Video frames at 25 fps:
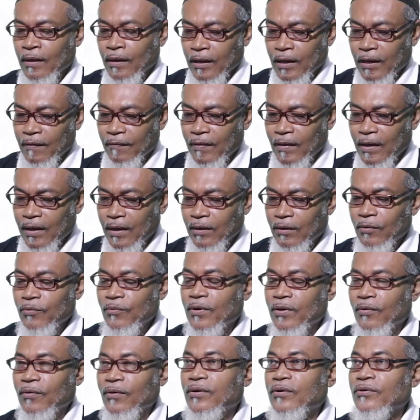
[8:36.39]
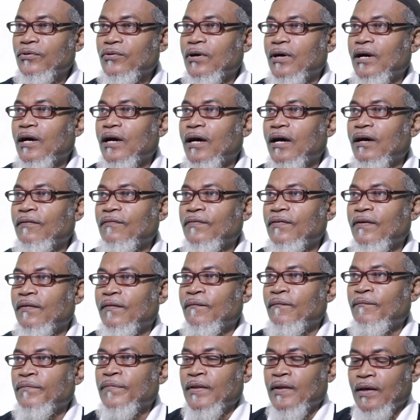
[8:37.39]
and then you're going to have
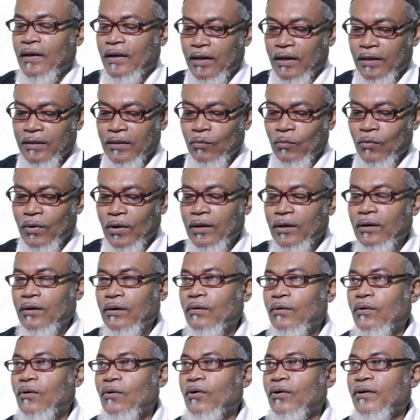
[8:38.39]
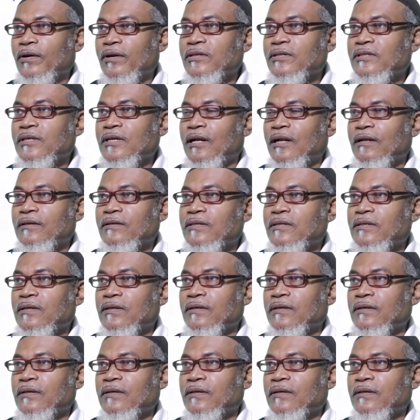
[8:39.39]
another one called result.